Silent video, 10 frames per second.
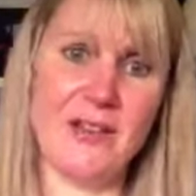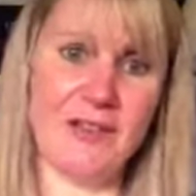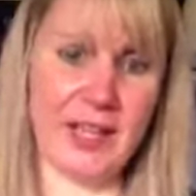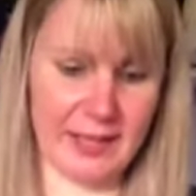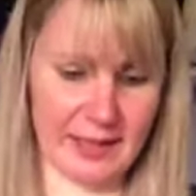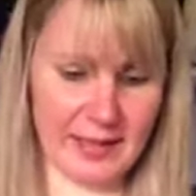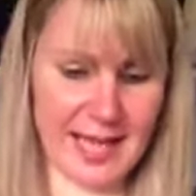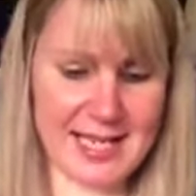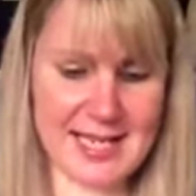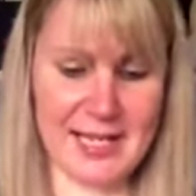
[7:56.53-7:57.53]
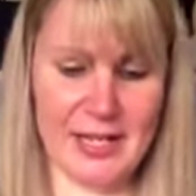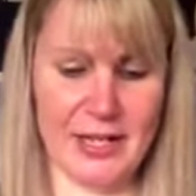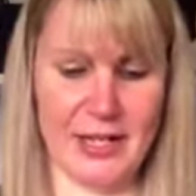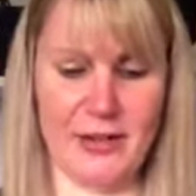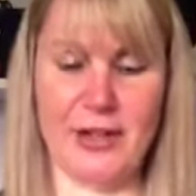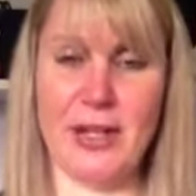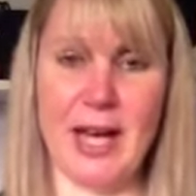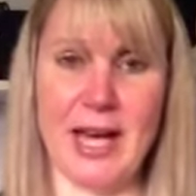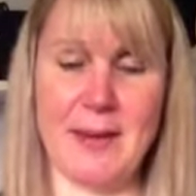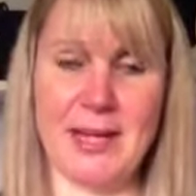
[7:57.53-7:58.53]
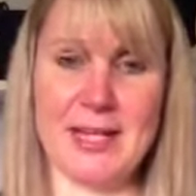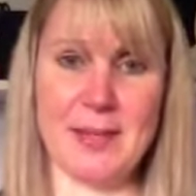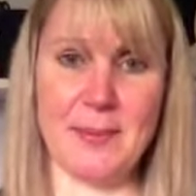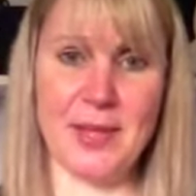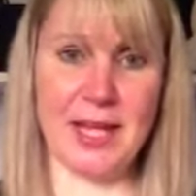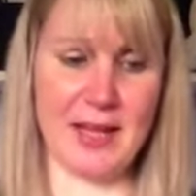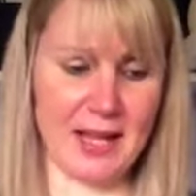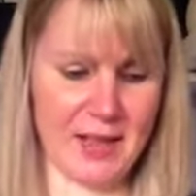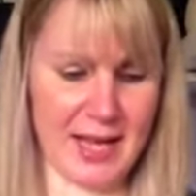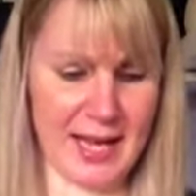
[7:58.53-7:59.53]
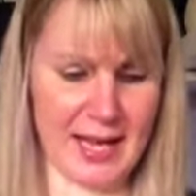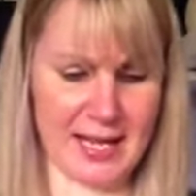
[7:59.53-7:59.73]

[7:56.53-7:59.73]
feel less alone in something that they're